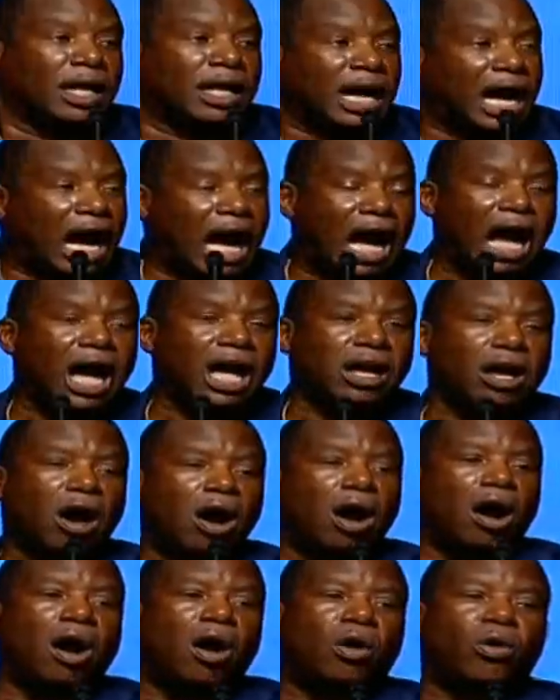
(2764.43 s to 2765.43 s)
God
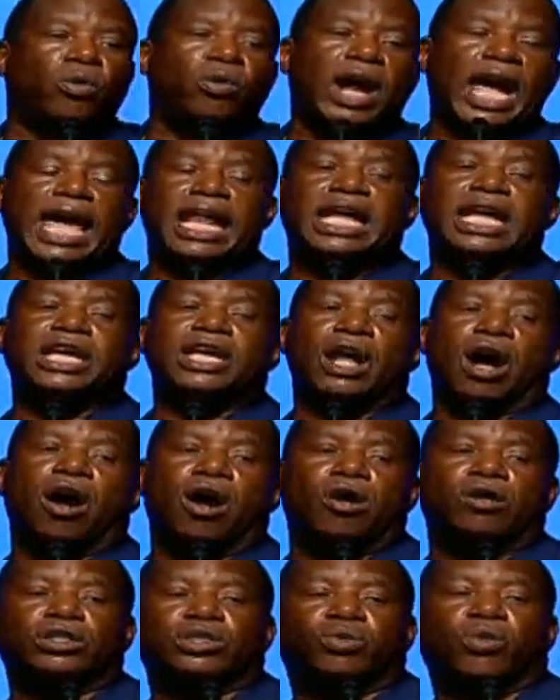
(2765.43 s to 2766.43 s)
already
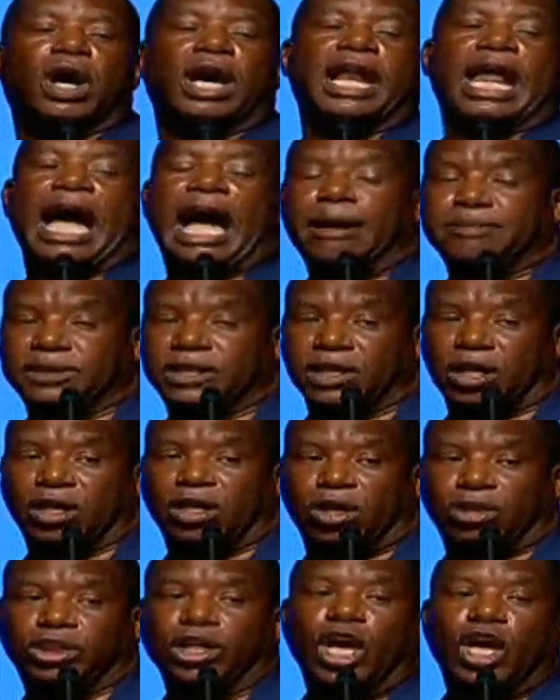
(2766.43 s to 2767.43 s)
knows what
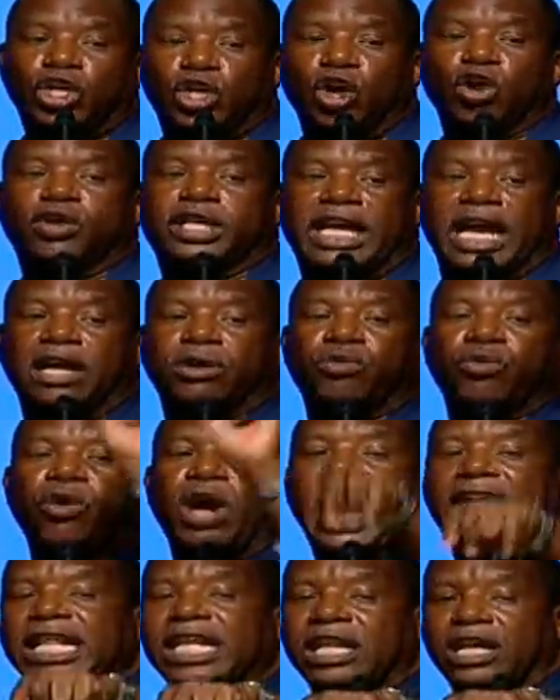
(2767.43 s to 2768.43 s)
obstacles you getting
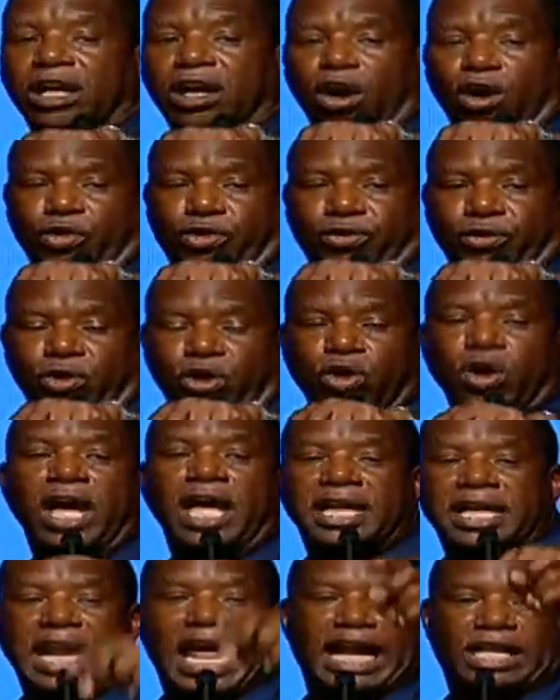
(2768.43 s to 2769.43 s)
ready to go through
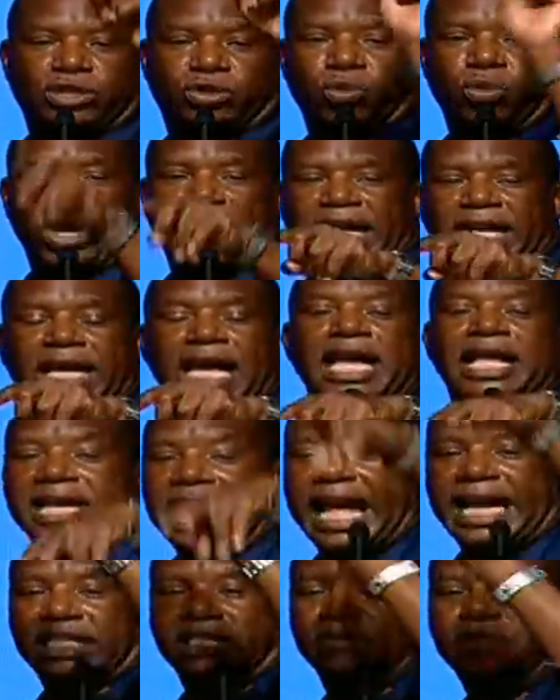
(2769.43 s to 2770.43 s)
next week,
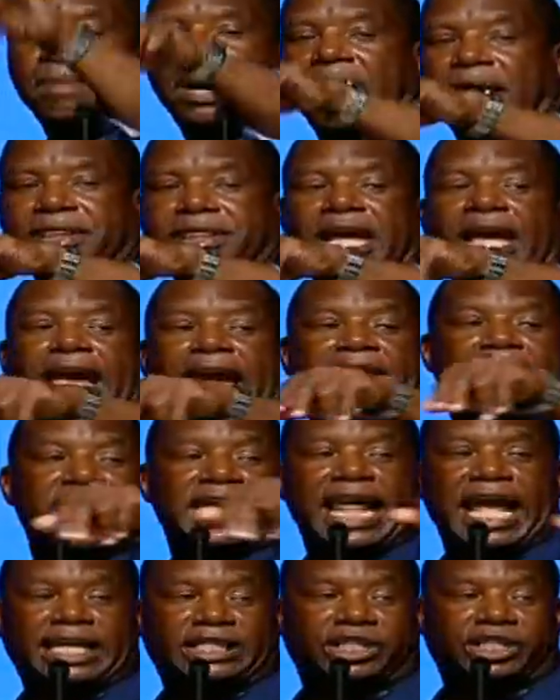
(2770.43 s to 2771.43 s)
next month,
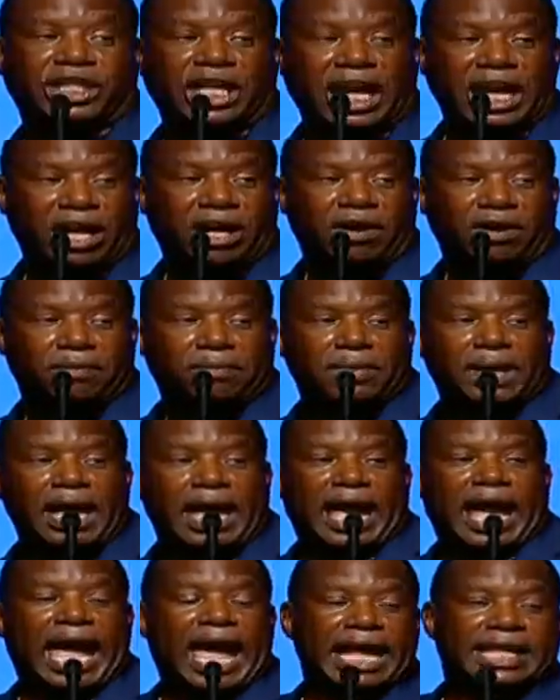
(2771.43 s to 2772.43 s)
and next year.
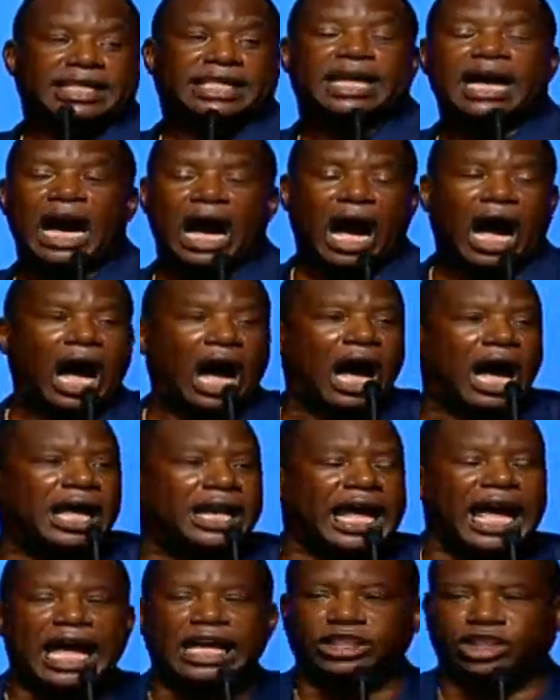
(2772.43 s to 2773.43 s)
And
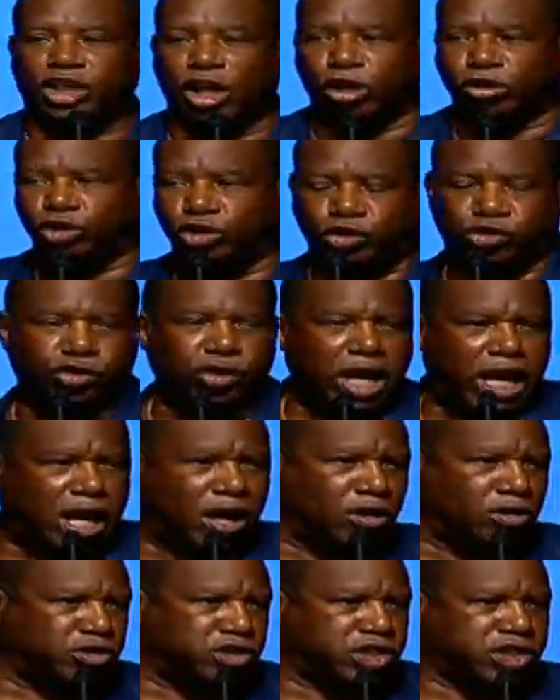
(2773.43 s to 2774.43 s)
God, as your
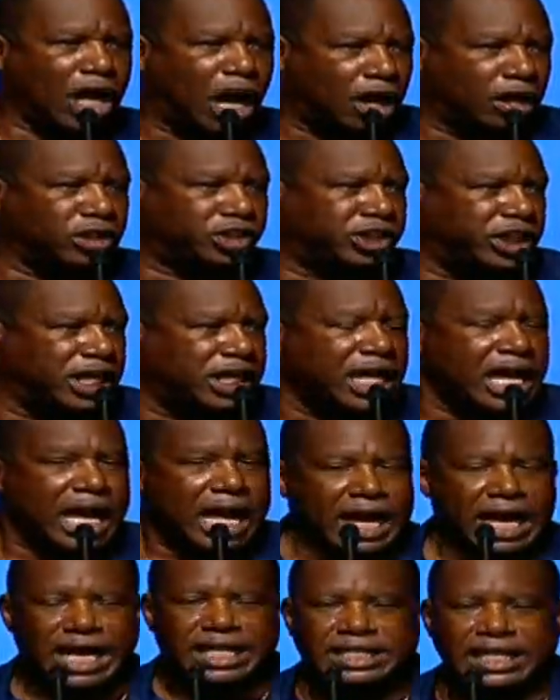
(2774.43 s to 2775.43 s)
drill sergeant,
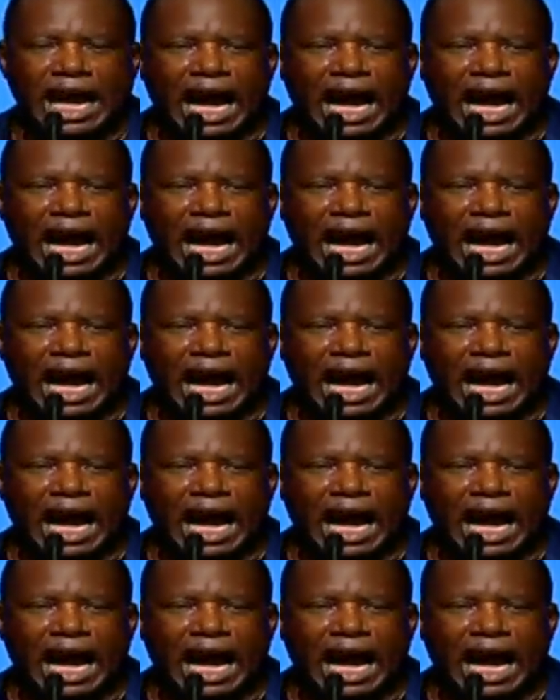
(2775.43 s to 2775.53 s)
is